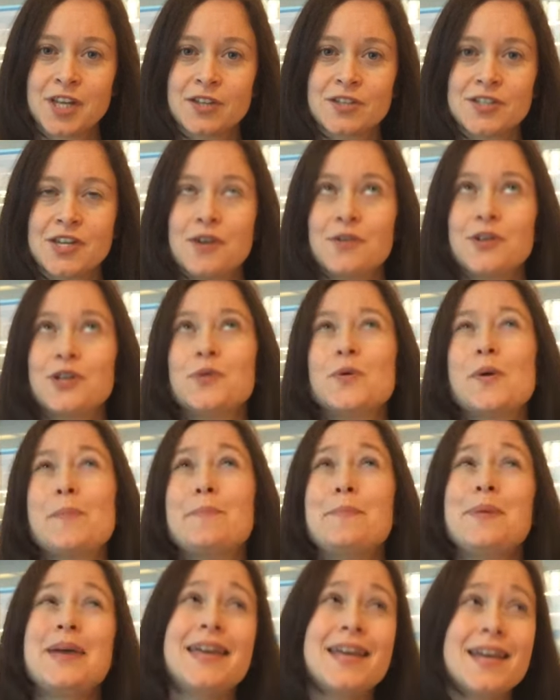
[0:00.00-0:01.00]
So you
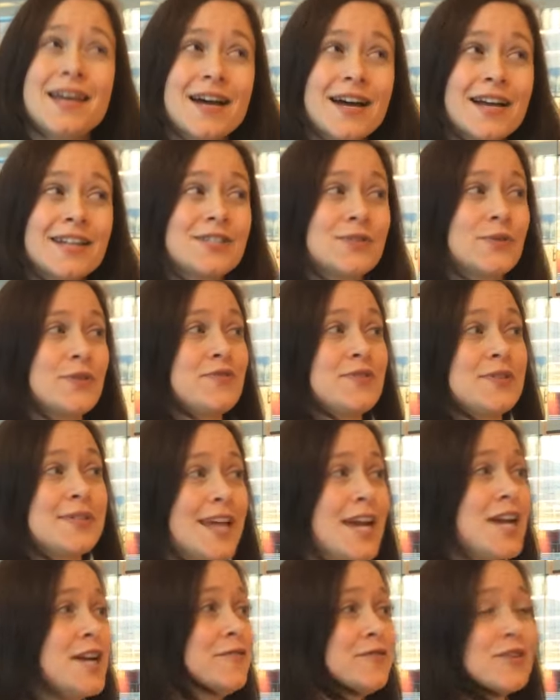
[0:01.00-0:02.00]
appear to have
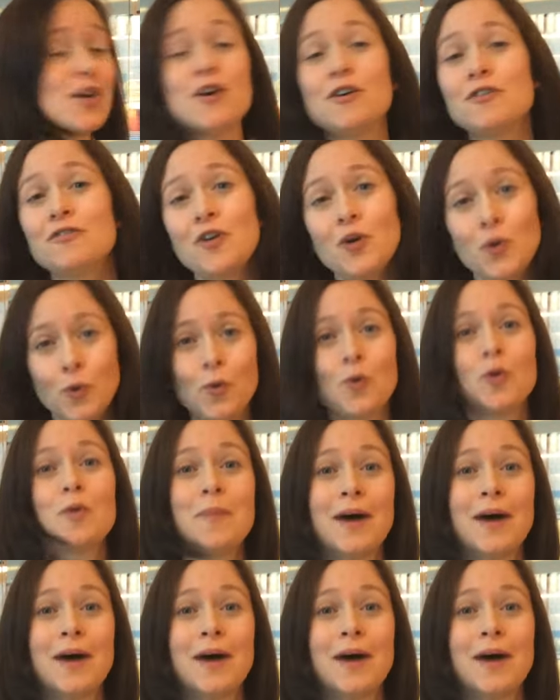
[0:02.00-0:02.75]
saved over all